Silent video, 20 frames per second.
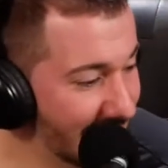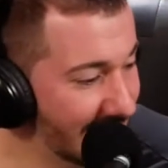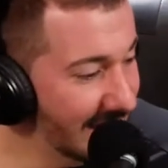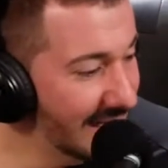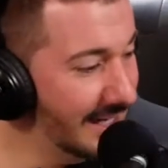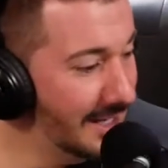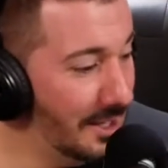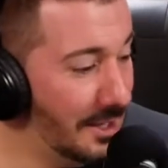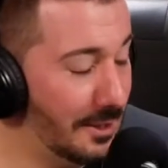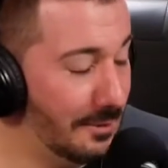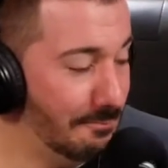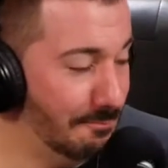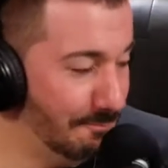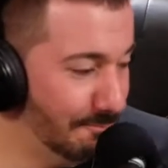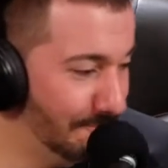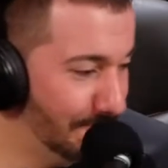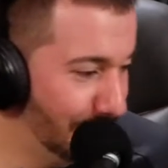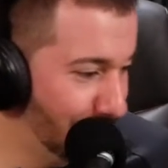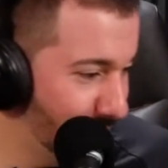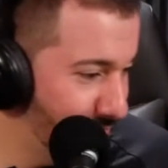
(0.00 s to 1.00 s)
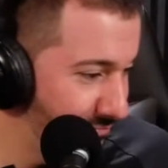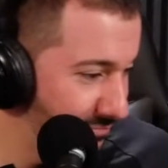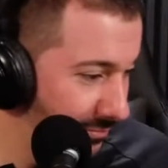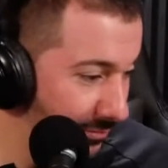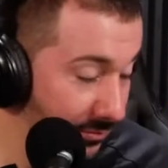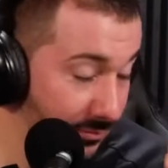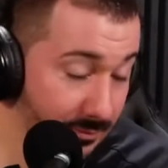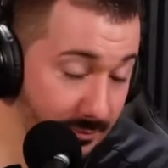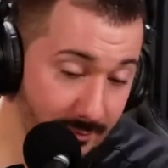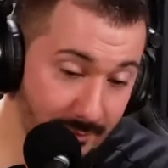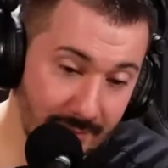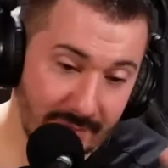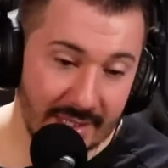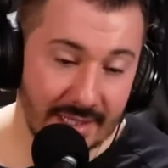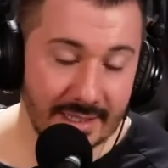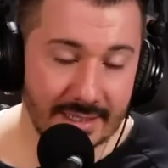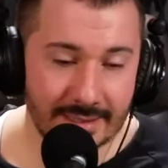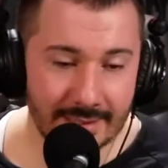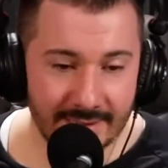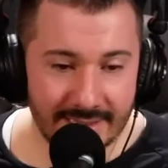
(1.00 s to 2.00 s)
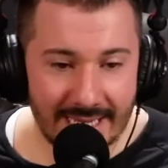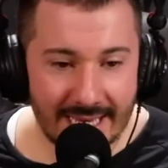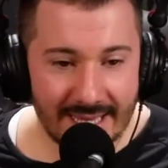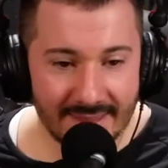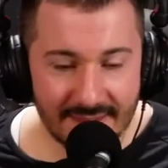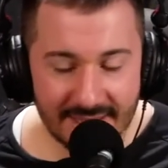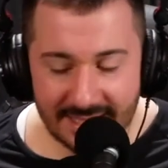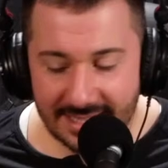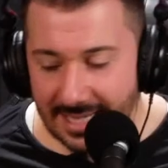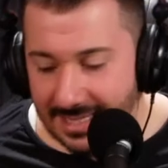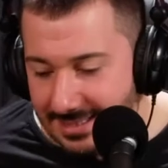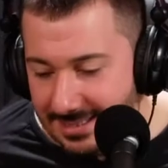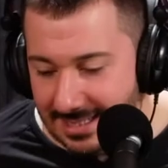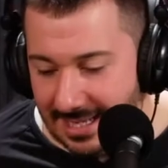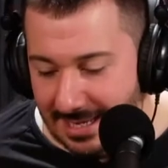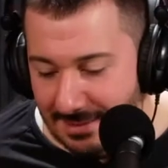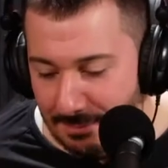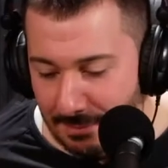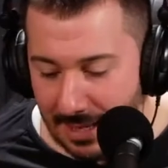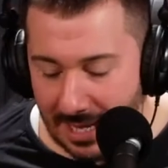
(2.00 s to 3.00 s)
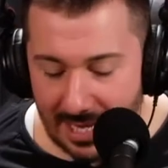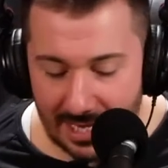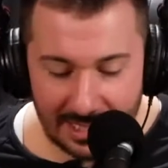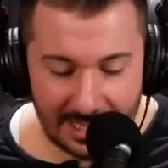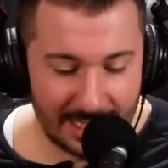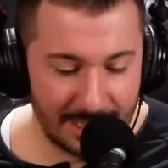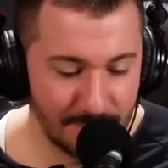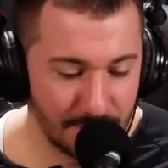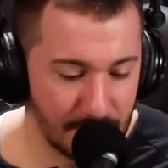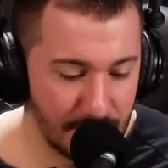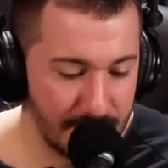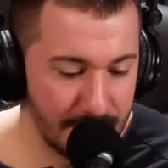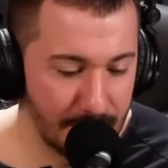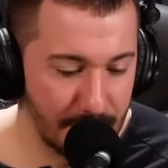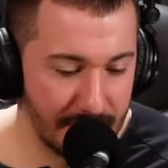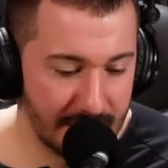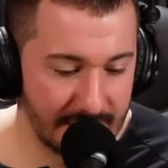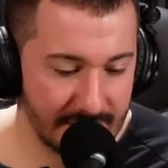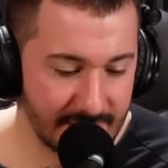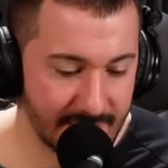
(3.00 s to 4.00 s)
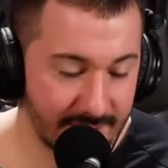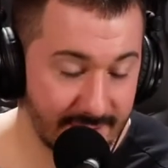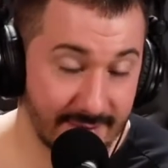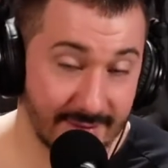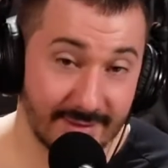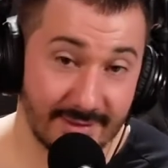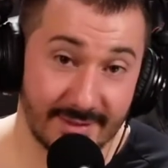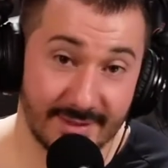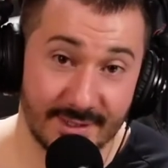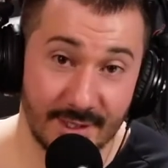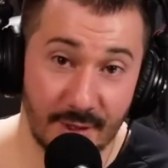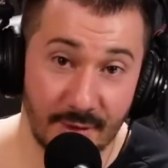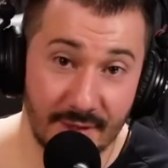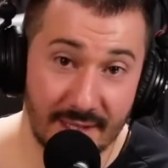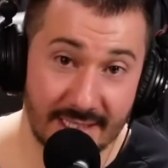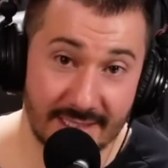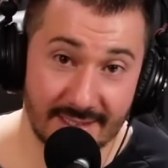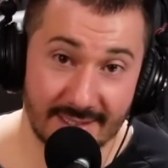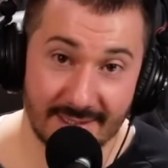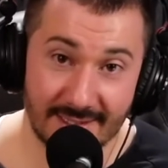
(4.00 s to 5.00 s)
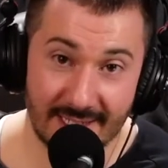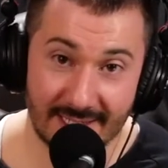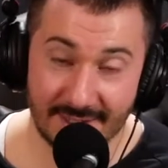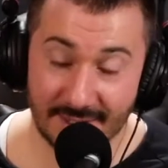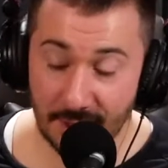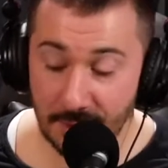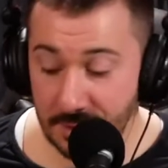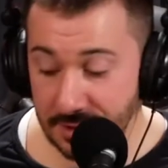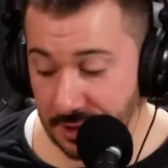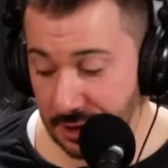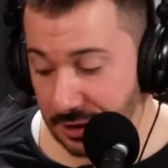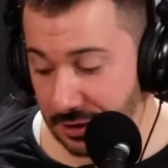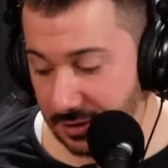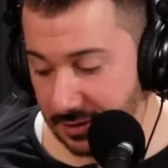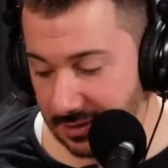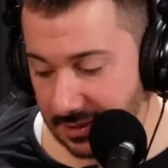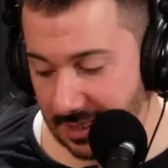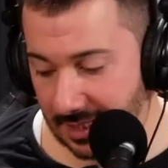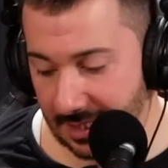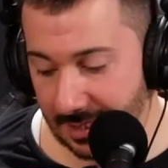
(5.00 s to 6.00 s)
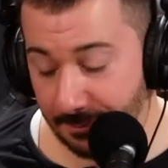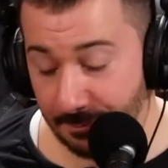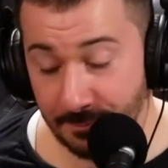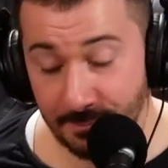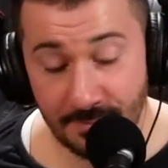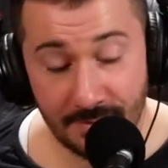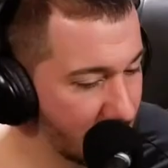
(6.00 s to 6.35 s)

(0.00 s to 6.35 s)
So yeah, the test came back and I'm pretty pissed. So that's always a good time.